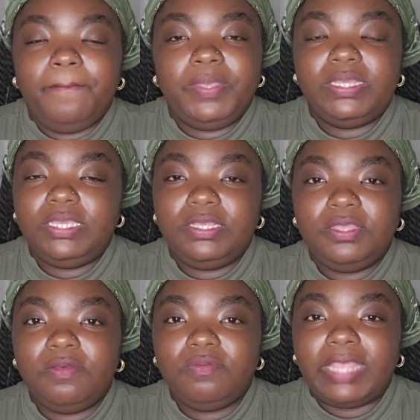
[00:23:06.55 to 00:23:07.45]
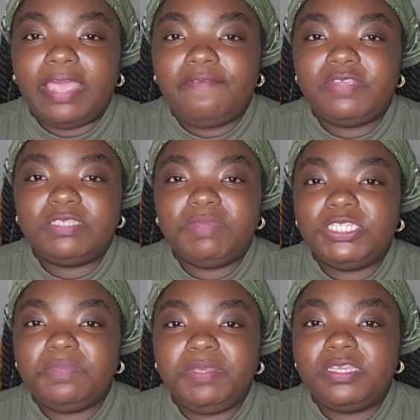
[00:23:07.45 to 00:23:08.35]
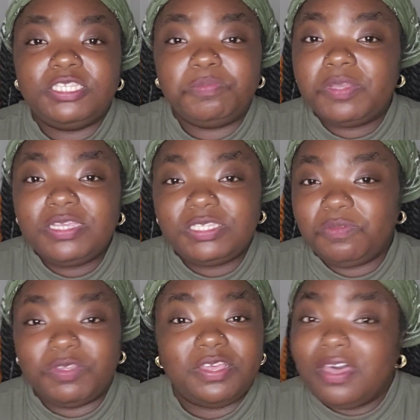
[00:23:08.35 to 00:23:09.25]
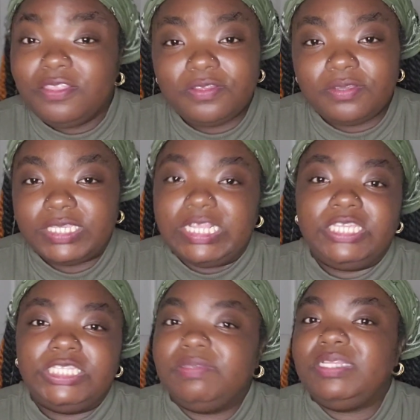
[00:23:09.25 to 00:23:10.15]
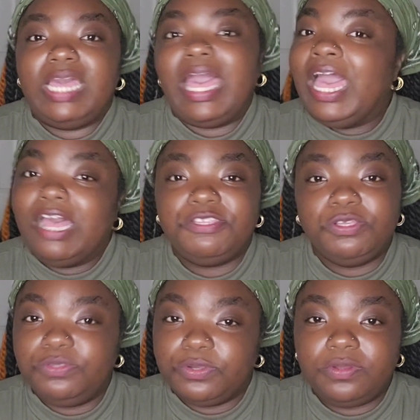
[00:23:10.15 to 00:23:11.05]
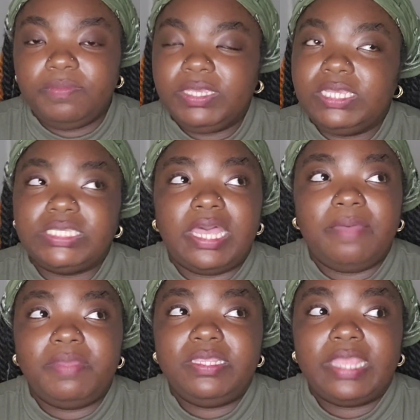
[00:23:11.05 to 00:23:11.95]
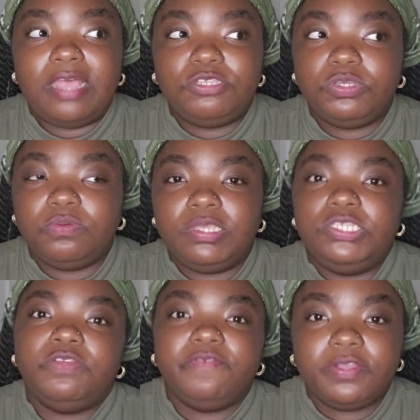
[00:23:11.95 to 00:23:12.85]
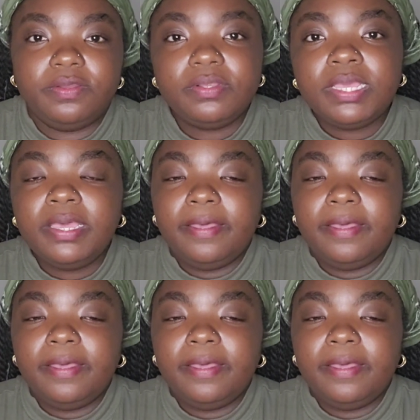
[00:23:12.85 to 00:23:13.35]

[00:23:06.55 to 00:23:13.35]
But, you know, life is meant to be experienced with others. And that's something that I had to learn because I'm a natural introvert.